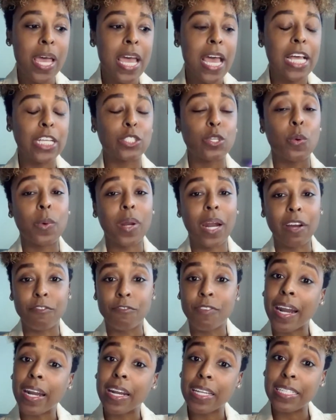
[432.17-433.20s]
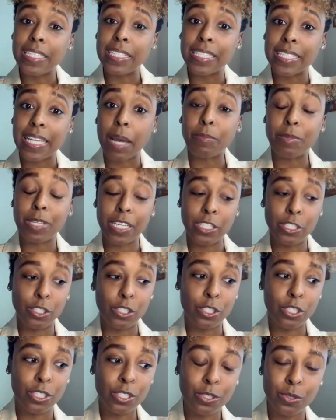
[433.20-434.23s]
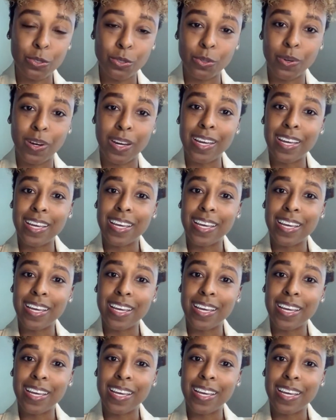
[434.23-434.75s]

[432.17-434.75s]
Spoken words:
And so when I finally stepped into